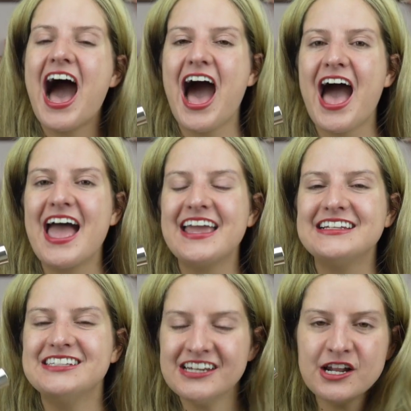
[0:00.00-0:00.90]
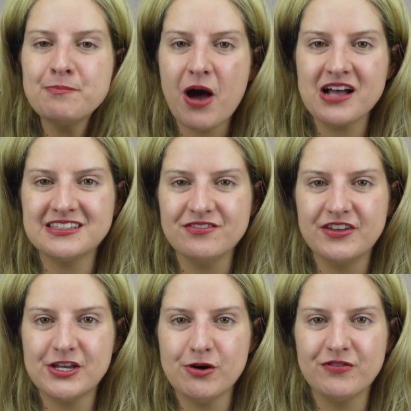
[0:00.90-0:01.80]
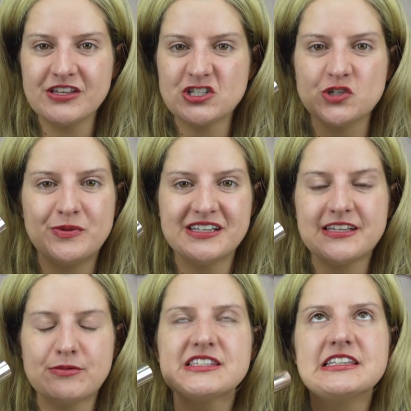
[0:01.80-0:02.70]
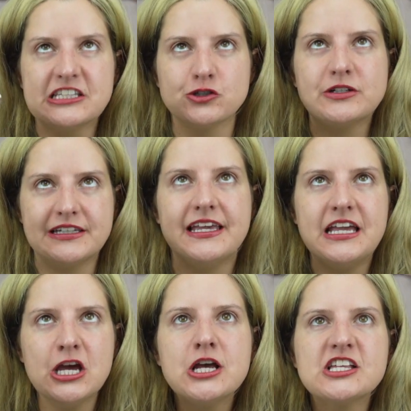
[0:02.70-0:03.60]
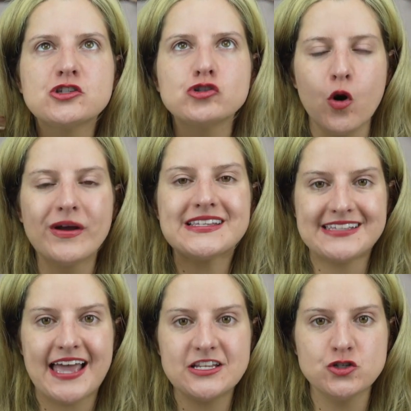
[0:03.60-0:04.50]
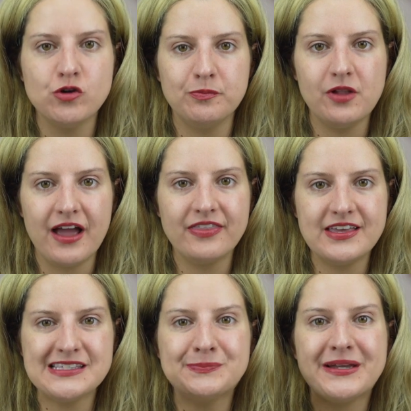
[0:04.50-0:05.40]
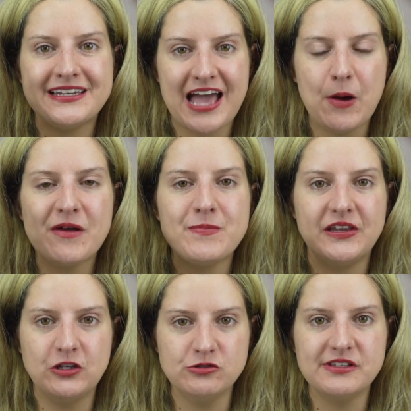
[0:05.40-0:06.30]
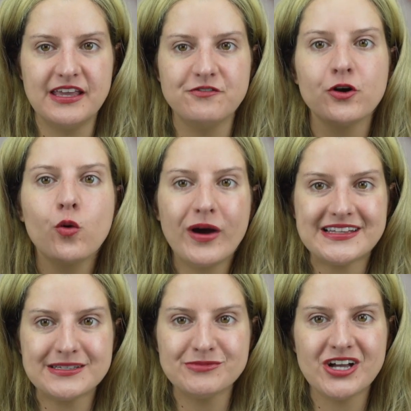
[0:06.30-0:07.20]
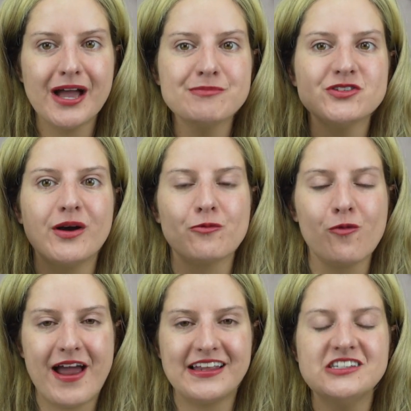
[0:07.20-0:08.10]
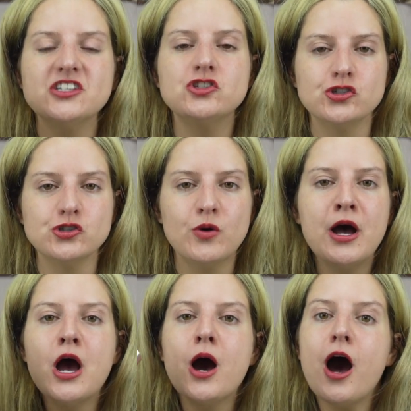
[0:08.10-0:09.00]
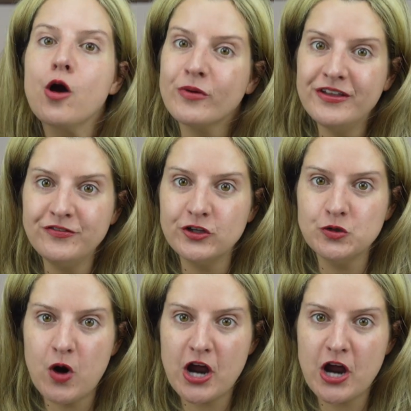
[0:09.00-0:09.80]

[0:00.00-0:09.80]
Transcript: I did an unboxing video of this just because I was literally so excited to apply this, but now I've been using it for quite some time, so I'm ready to do a review